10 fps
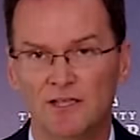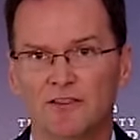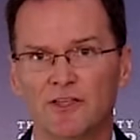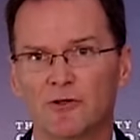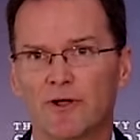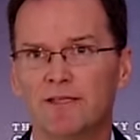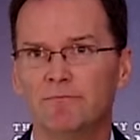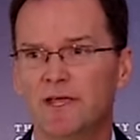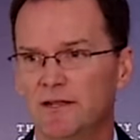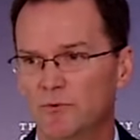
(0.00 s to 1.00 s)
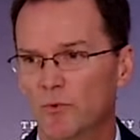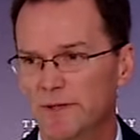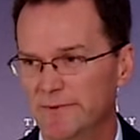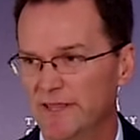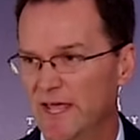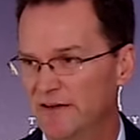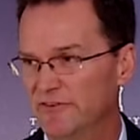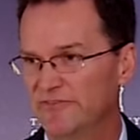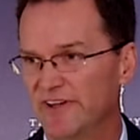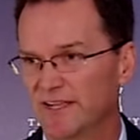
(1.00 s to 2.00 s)
The great men and women that have
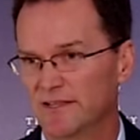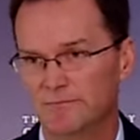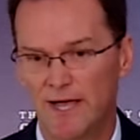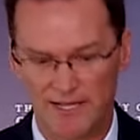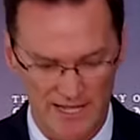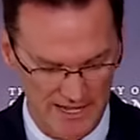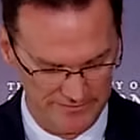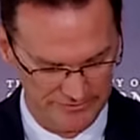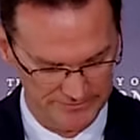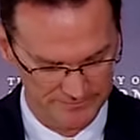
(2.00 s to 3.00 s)
affected my life.